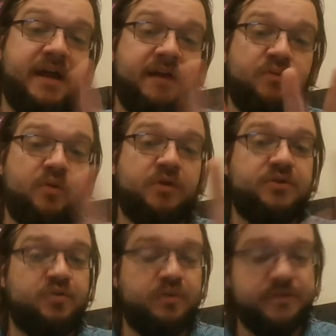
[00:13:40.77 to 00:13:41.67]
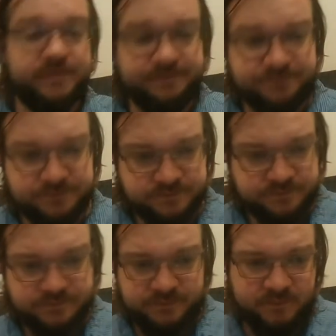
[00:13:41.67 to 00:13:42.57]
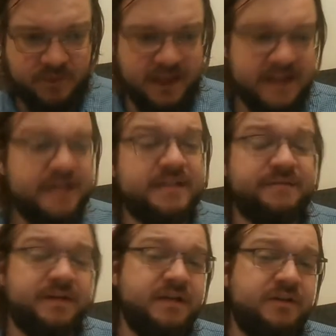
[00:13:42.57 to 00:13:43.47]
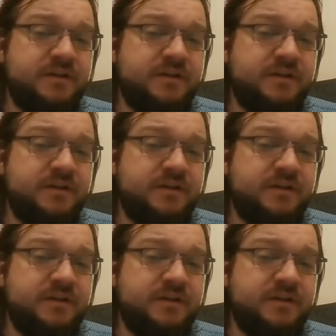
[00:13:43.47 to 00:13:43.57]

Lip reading: and work towards. I think it's a very